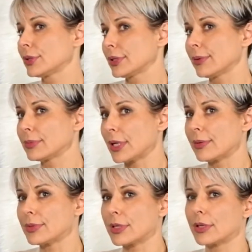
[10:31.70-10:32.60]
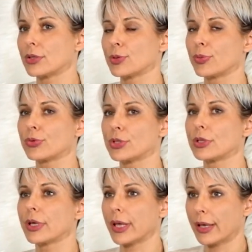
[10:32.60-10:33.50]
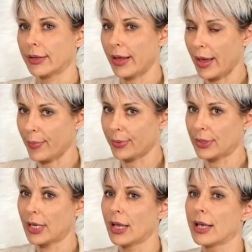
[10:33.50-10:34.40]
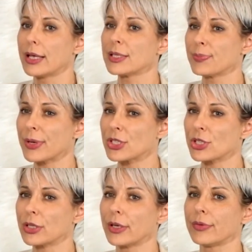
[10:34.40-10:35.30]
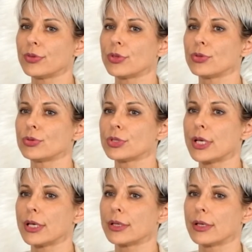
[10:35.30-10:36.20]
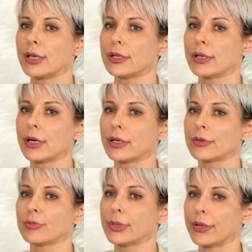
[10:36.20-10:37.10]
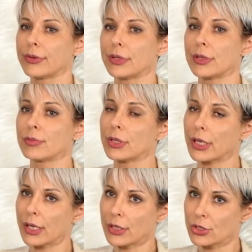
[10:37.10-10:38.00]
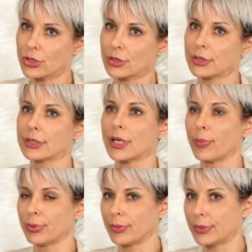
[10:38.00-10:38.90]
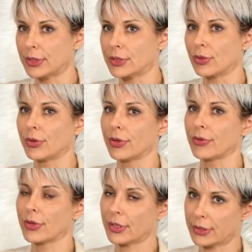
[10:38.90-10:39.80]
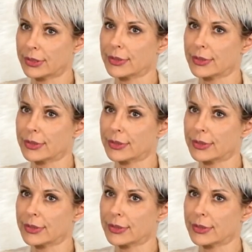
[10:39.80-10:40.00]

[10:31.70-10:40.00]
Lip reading: sometimes there's bruising can happen, especially if you taken any kind of blood thinning medications, supplements, or anything else.